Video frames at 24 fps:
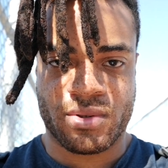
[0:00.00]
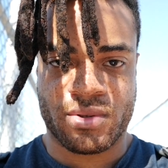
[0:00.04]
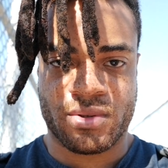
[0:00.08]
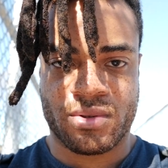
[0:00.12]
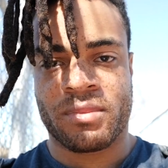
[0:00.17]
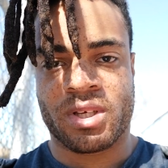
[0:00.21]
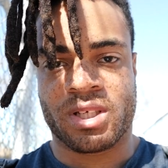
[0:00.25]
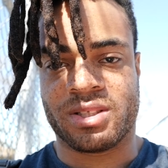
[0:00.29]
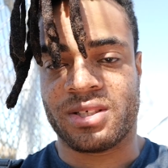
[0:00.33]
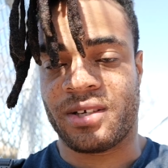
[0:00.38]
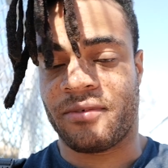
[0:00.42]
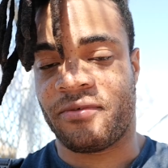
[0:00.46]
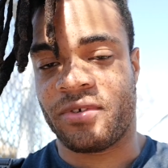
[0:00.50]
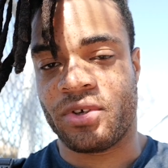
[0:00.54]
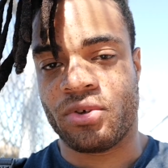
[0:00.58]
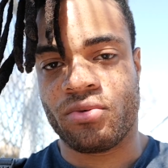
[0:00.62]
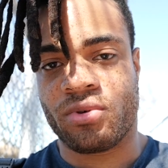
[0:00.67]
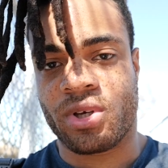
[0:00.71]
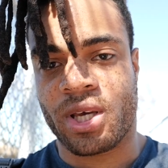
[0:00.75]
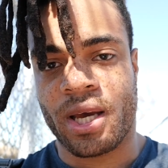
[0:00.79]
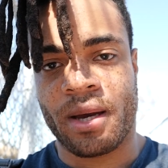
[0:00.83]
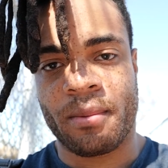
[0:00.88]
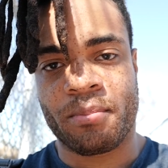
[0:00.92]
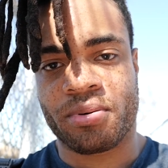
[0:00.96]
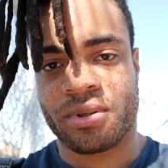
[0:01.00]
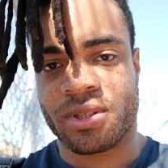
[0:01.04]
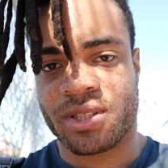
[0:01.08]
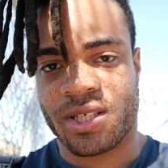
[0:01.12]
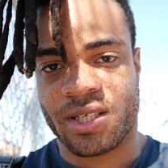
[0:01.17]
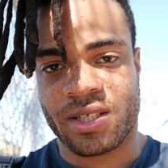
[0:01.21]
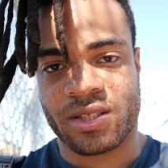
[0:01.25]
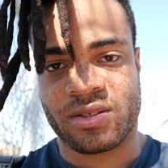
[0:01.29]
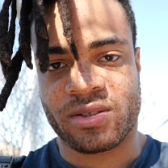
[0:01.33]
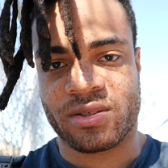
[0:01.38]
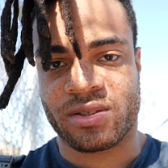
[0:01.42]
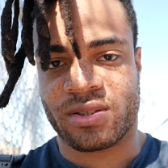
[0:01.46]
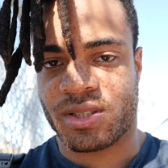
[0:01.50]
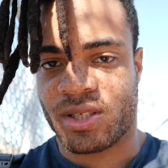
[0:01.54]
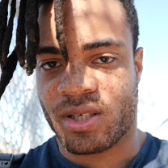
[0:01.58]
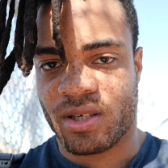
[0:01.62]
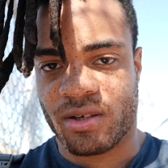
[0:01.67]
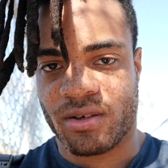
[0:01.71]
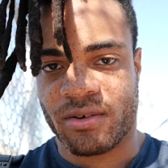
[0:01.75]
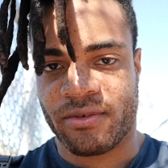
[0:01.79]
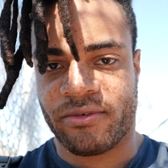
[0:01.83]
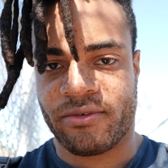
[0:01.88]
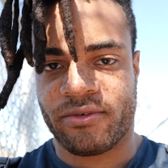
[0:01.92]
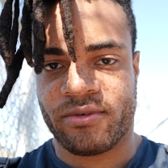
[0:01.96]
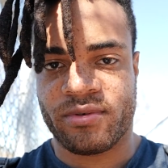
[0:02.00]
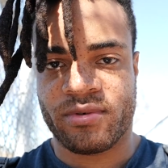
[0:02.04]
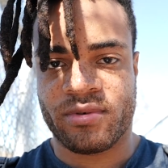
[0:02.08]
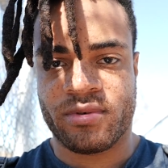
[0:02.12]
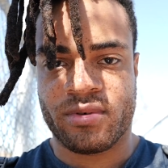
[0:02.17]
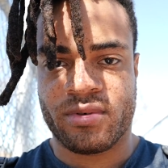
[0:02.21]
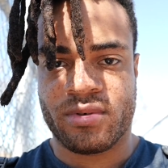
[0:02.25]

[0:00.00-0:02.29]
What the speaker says: Because if you can't protect yourself,